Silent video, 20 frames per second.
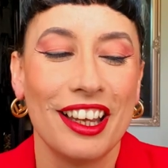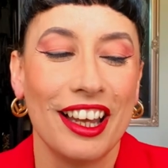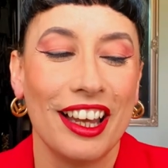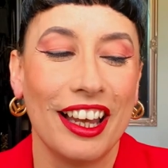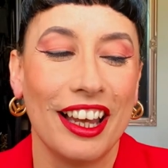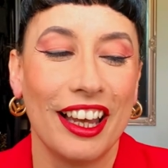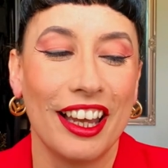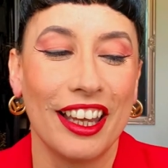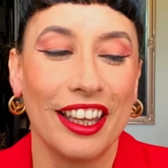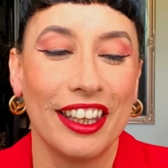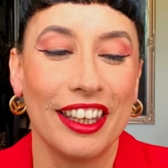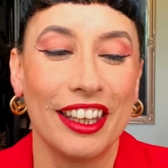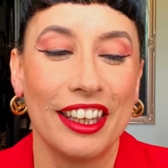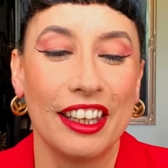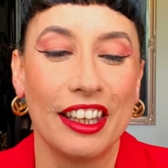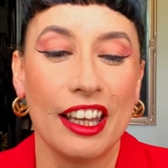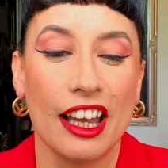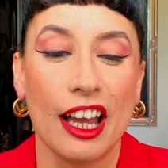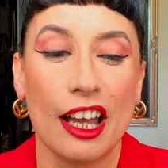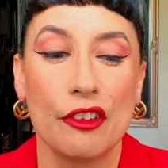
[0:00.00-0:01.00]

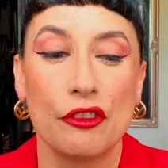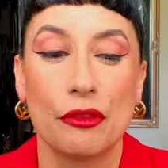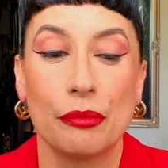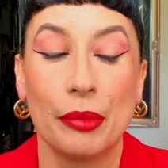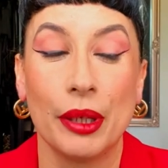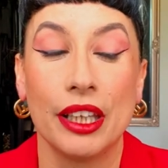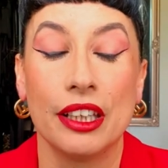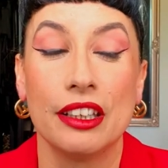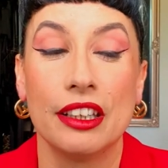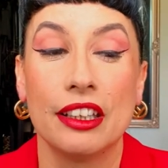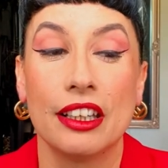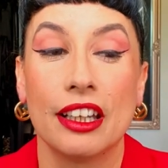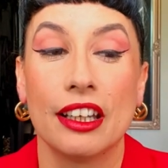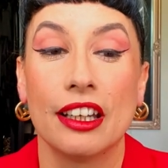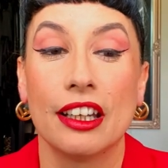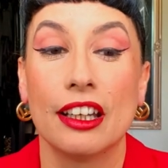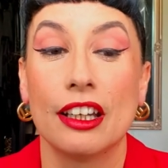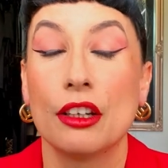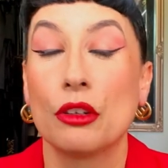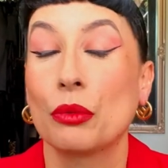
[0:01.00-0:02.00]
I, I've been
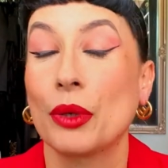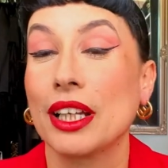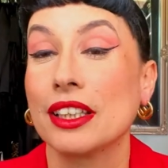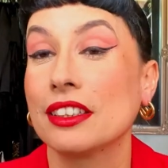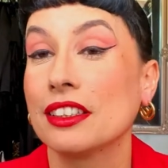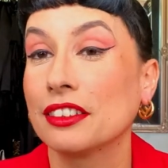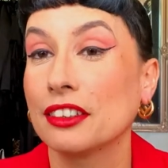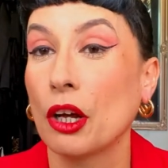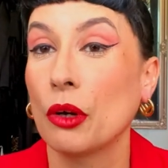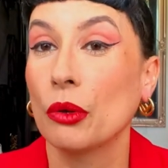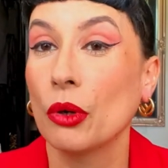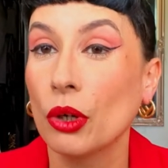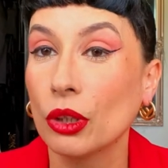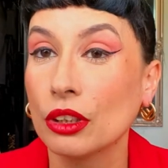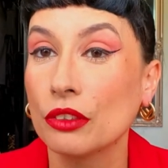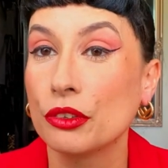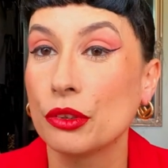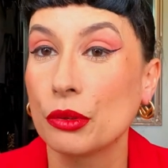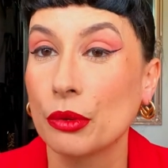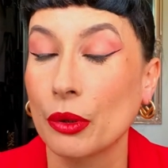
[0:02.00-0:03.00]
uh, writing down all
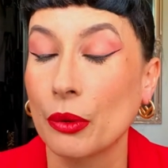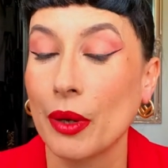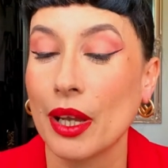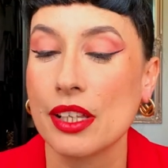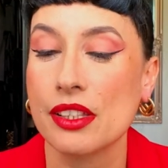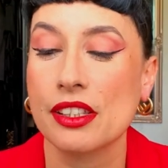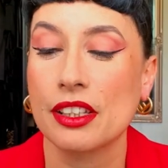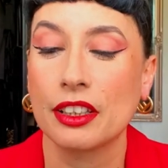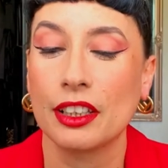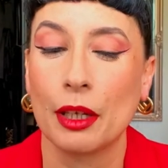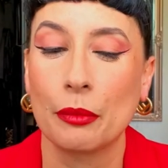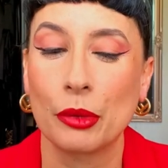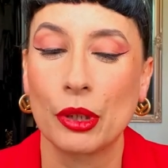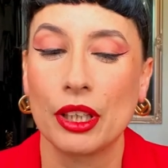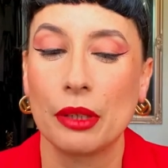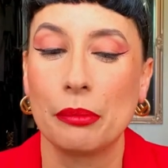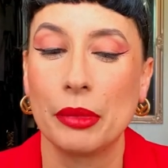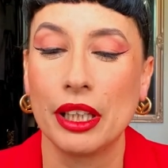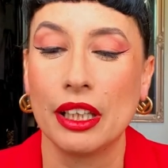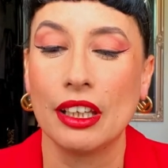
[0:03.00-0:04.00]
of your requests and I'm
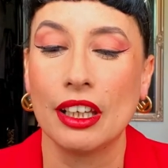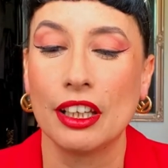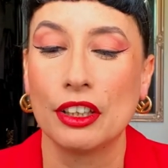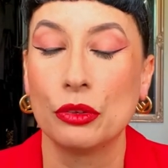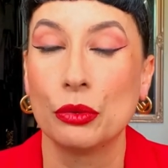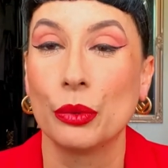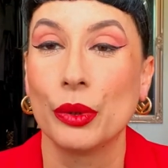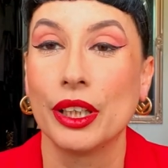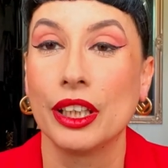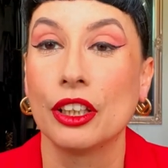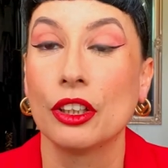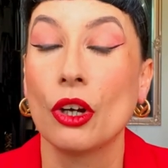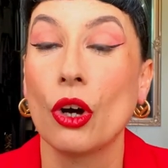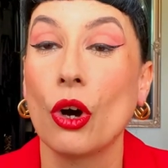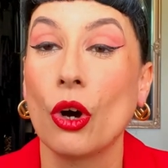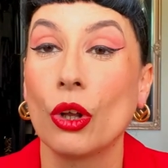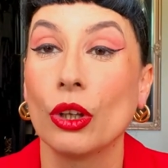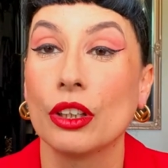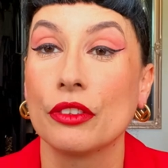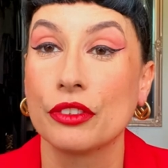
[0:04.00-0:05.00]
gonna be uh, doing
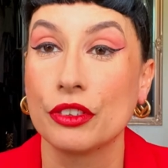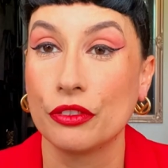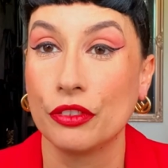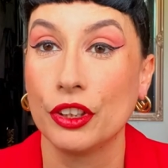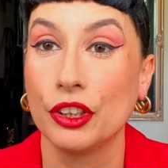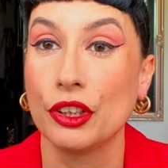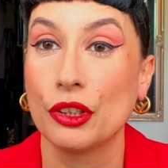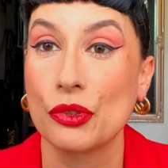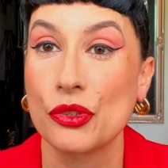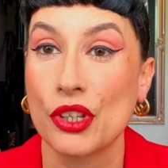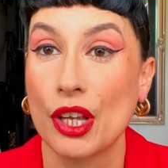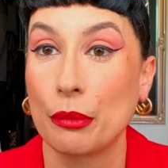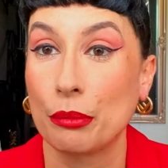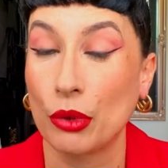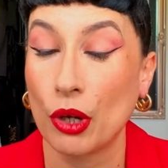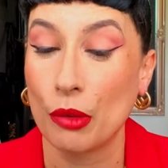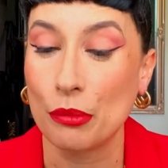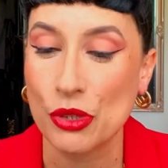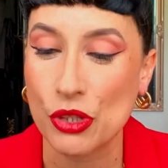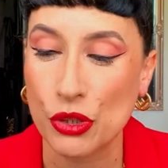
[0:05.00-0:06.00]
all of the videos I
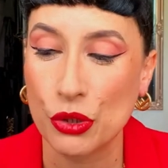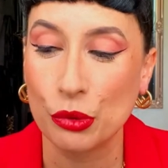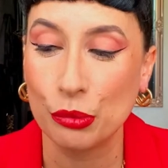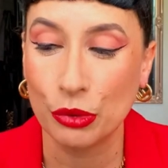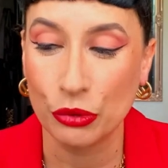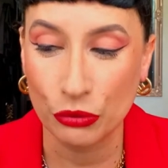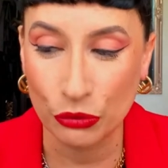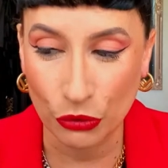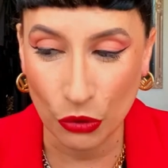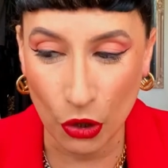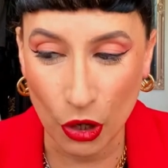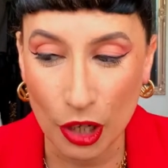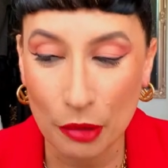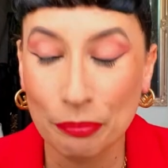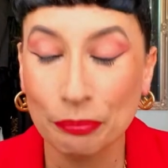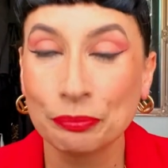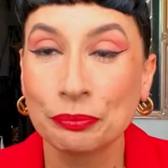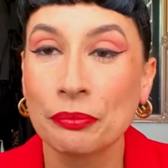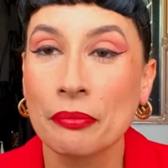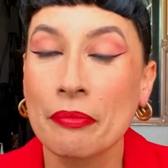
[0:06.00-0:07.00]
promised you before.
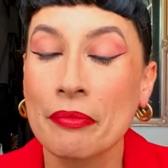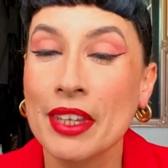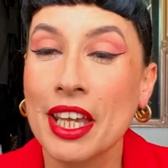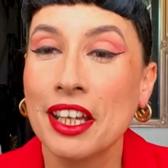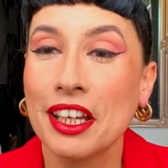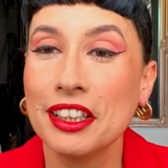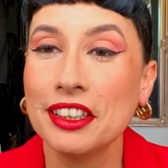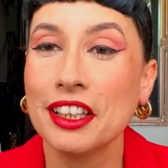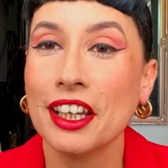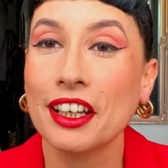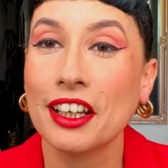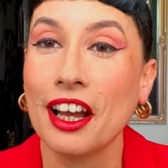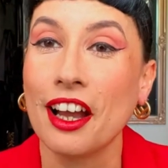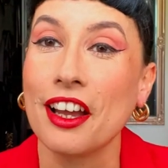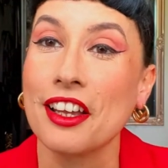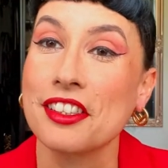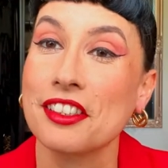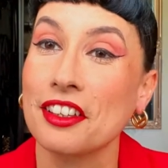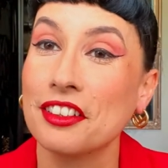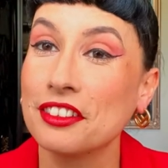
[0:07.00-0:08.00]
And yeah
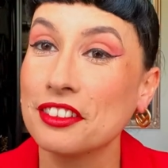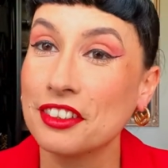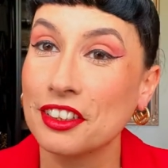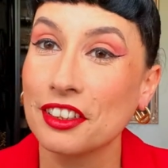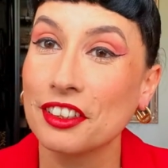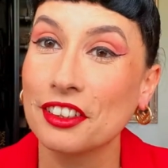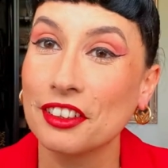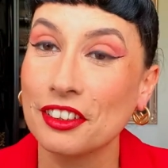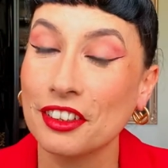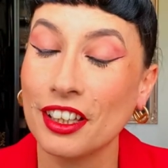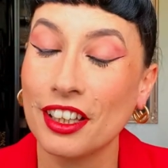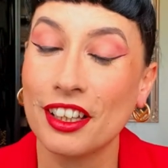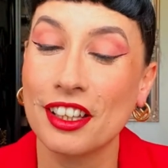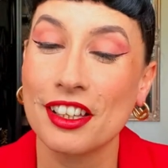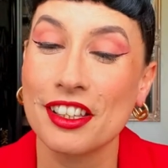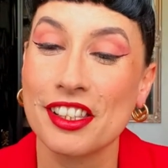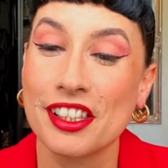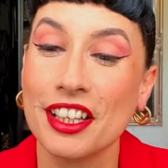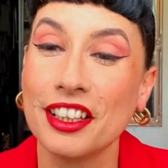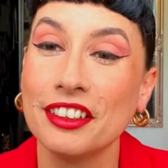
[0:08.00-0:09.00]
guys, until
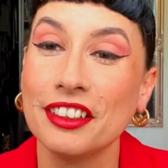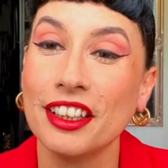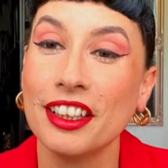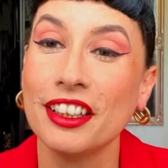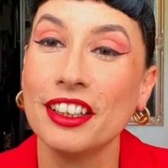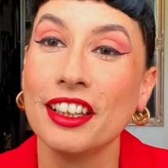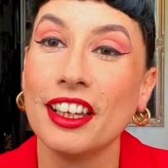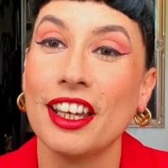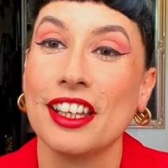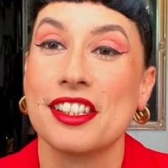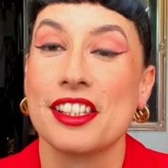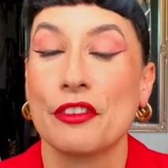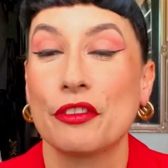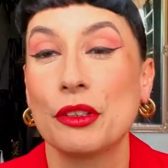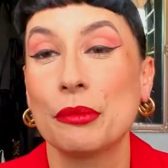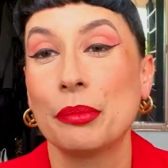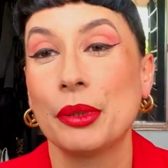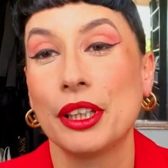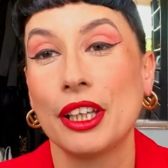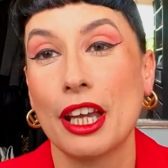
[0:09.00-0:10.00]
uh, Sunday at
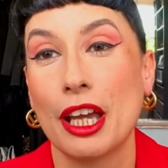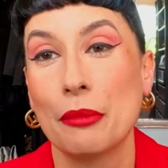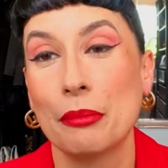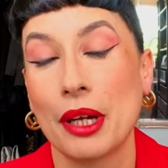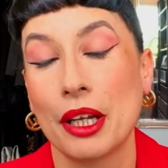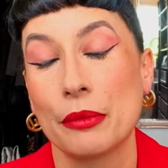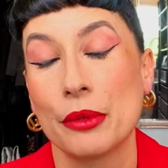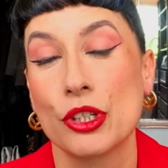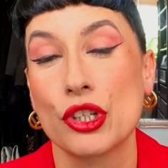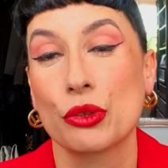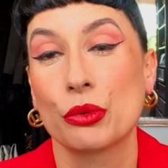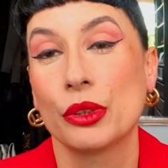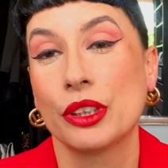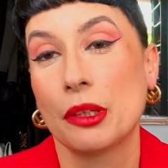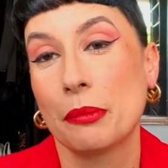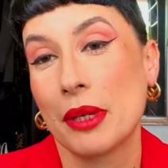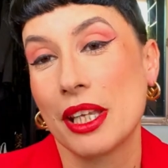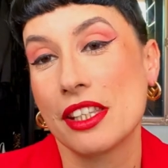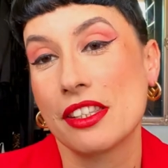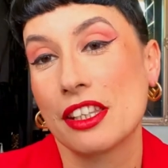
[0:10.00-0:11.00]
7 p.m. I wish you an
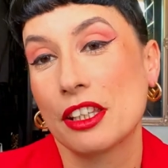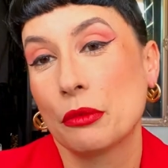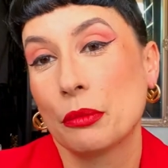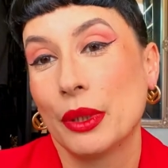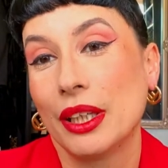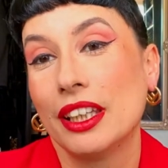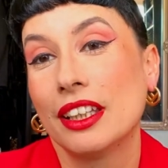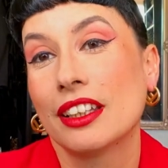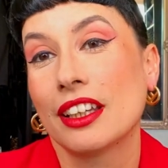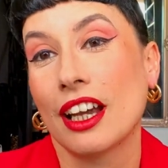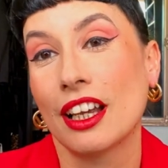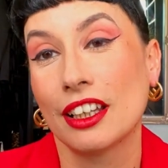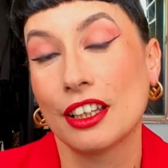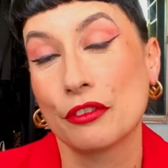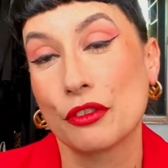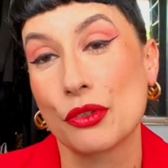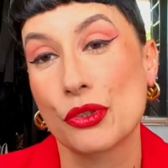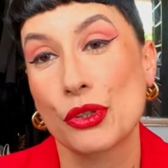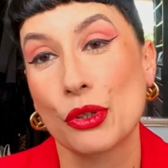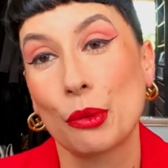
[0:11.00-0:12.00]
amazing week. I
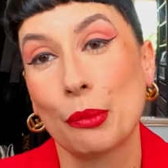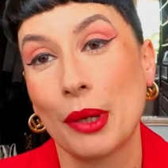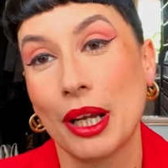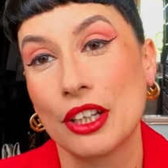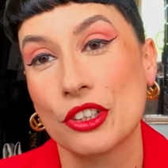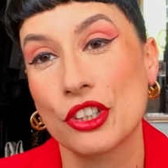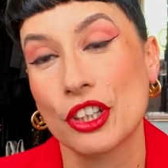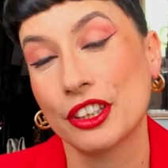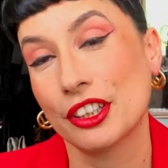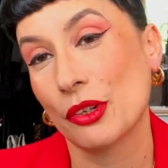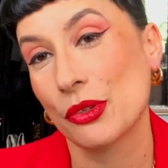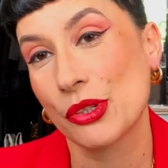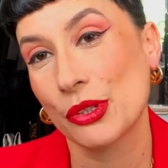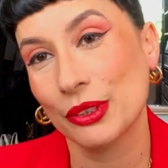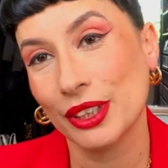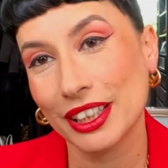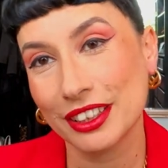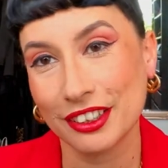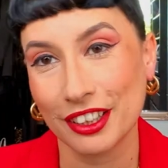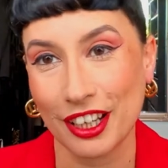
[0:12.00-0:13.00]
love you so much and I'll see
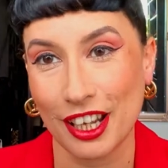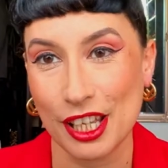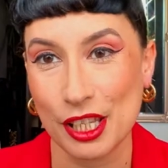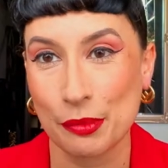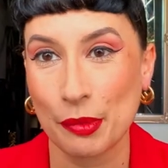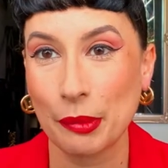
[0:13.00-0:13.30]
you later guys.